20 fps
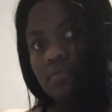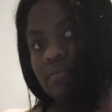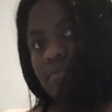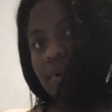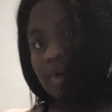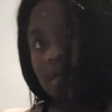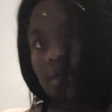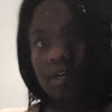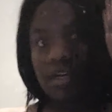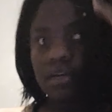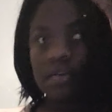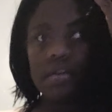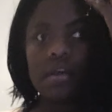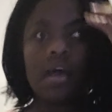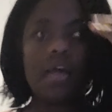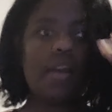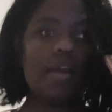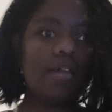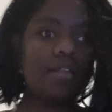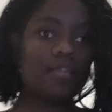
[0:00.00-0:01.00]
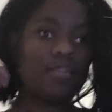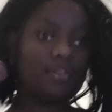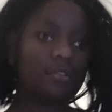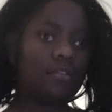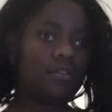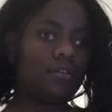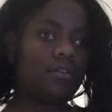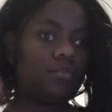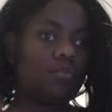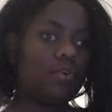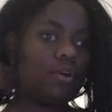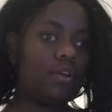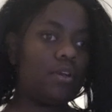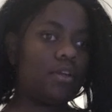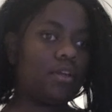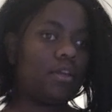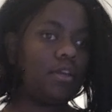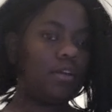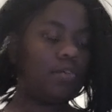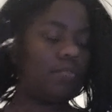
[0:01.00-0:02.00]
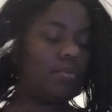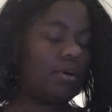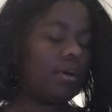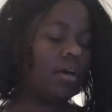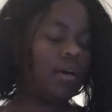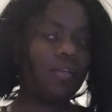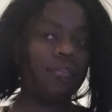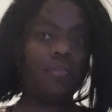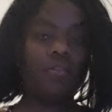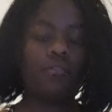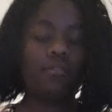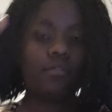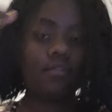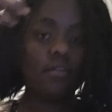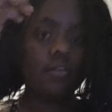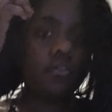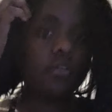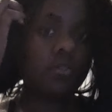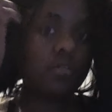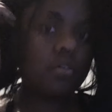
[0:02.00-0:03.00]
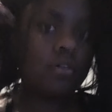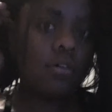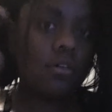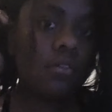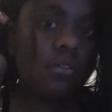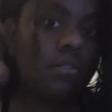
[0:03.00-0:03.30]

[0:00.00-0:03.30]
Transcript: but I like the little one ear behind the thing